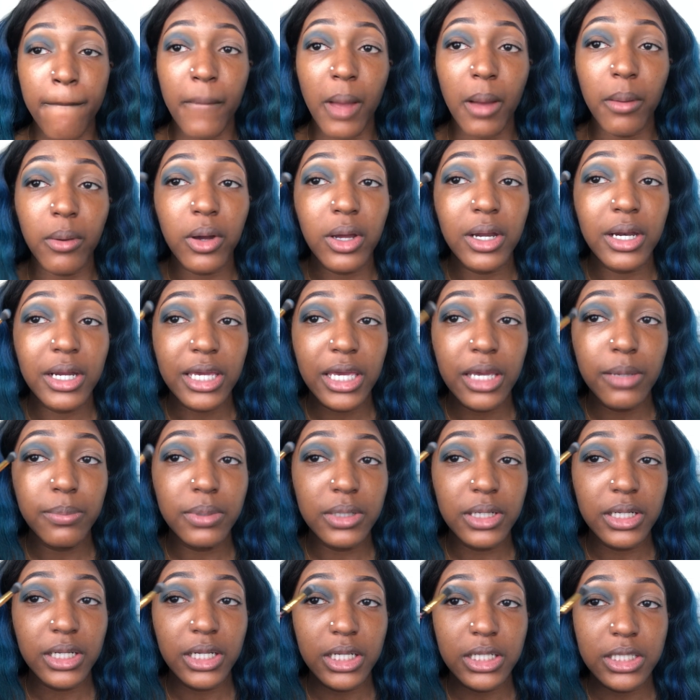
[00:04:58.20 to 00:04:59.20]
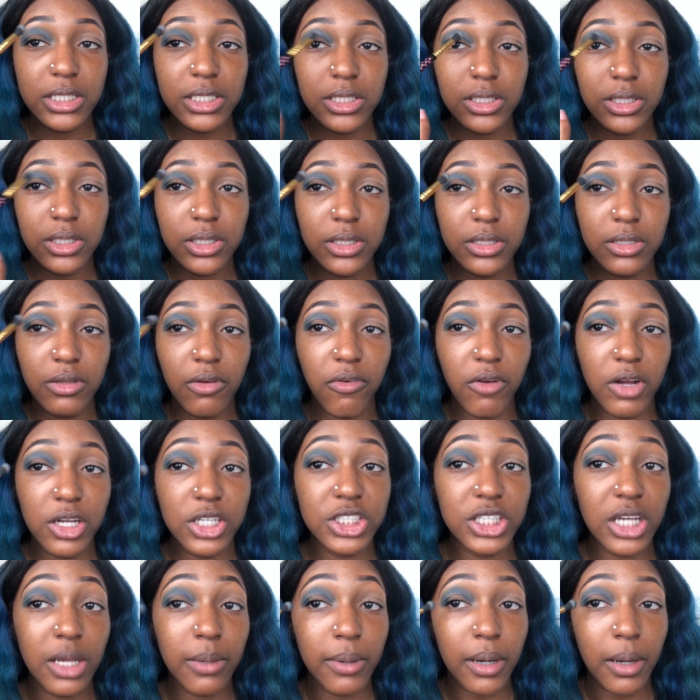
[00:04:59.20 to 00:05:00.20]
I'm gonna keep blending into the first shade,